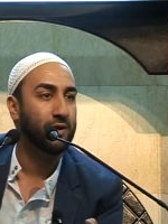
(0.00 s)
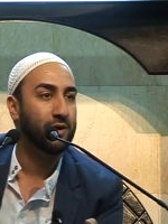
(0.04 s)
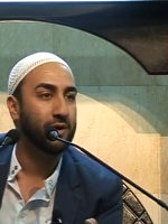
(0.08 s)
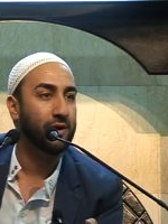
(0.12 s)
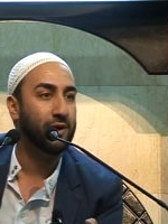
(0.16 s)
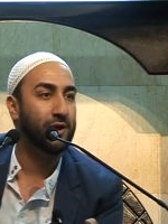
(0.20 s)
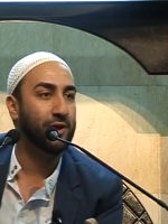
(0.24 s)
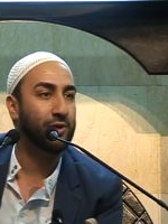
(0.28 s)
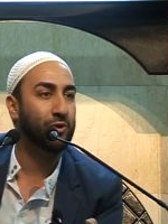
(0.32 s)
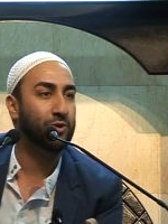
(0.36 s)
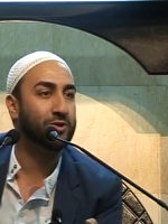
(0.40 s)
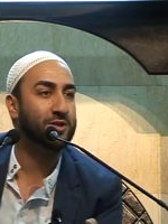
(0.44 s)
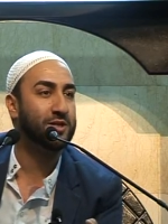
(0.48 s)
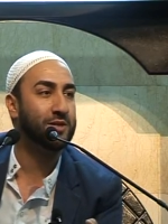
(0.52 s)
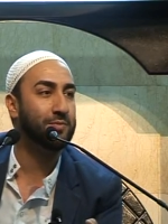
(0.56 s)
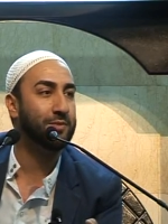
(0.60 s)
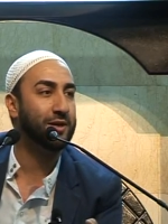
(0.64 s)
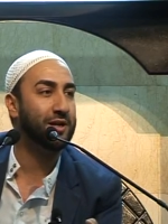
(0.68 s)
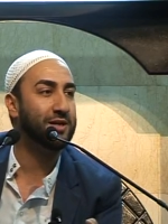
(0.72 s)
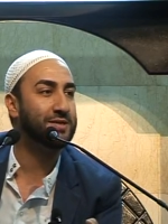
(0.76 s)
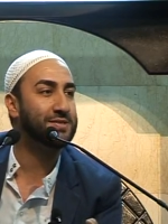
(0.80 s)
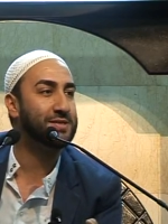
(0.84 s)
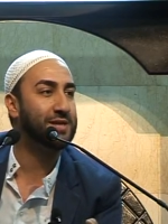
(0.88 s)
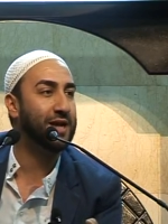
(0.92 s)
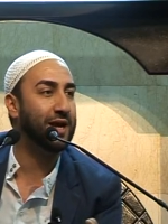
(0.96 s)
He looked at him
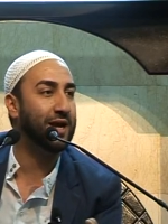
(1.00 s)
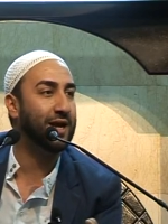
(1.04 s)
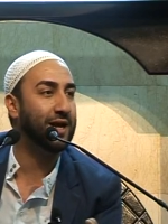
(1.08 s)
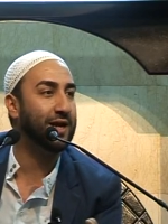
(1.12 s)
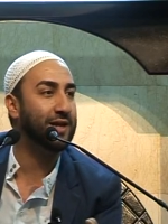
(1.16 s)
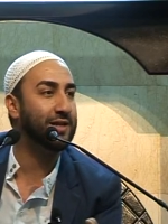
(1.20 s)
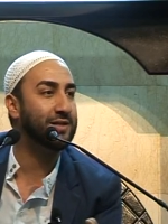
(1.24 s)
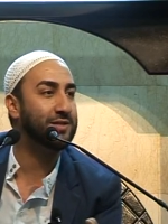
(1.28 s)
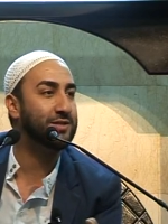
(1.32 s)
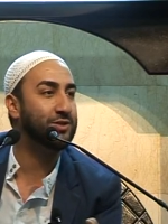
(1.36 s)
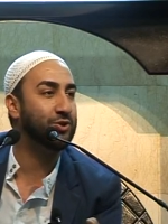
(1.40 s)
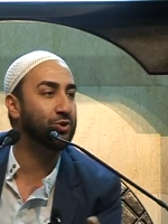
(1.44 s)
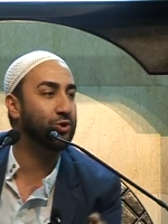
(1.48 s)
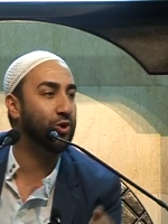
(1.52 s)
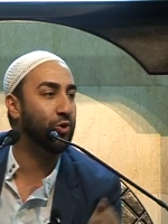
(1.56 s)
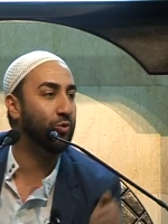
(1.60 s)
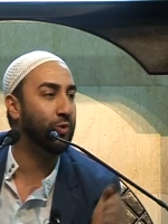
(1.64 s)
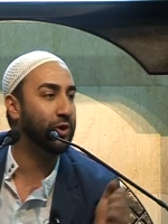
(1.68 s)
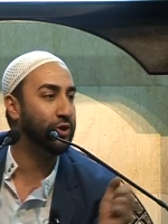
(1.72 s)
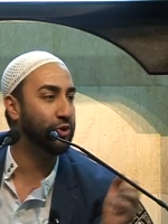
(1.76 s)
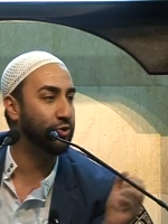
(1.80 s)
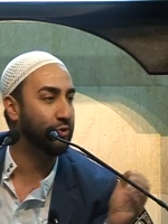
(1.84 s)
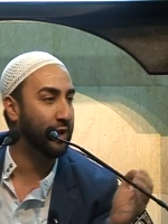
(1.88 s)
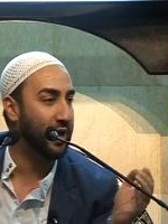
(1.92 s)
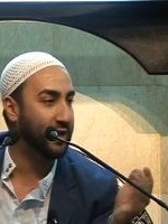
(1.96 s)
and he said, you know,
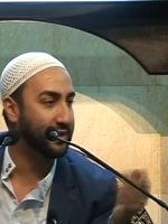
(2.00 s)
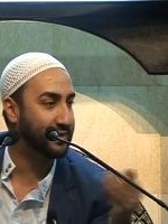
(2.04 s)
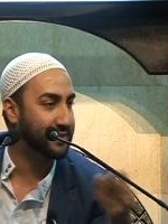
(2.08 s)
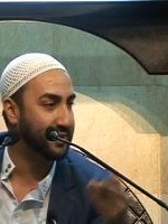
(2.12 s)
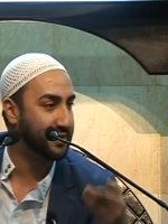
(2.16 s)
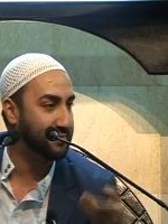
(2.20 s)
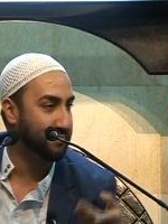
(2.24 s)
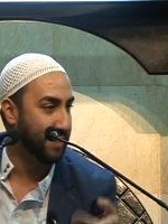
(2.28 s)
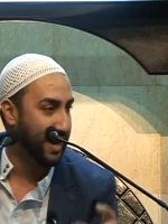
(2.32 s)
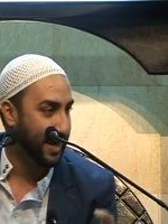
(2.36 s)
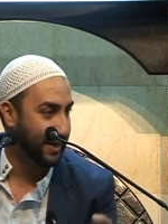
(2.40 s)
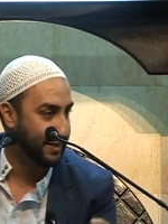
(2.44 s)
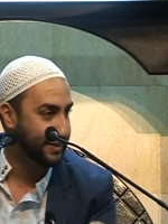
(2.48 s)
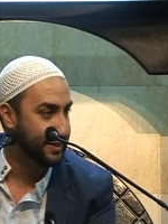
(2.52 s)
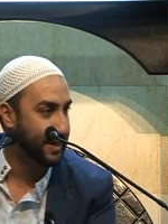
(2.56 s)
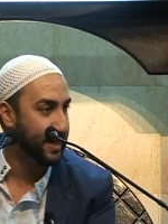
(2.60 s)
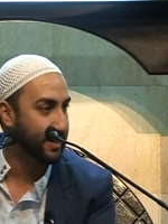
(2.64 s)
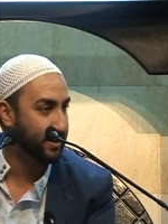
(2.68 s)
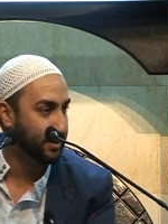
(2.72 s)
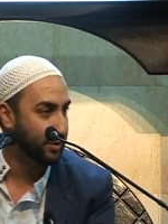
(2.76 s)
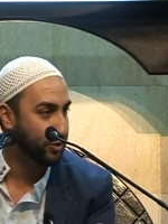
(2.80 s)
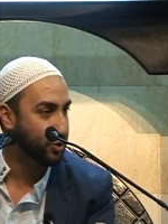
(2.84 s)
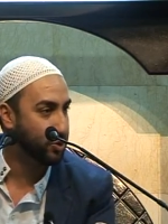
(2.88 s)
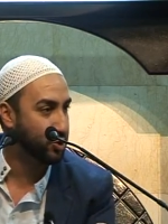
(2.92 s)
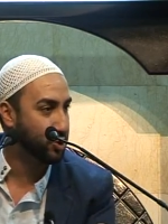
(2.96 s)
when you entered my
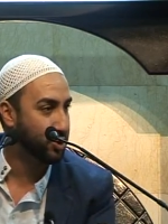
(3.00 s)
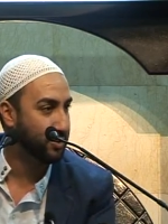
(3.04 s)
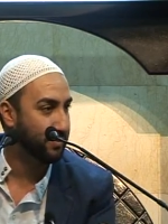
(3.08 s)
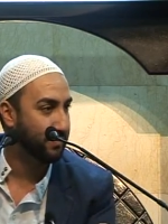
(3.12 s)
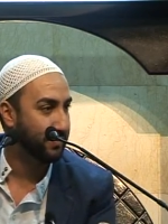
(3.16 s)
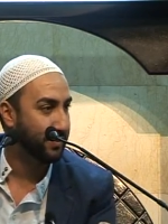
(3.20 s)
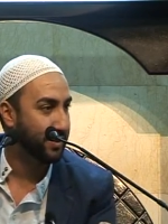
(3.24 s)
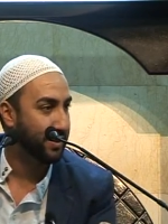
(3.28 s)
tent,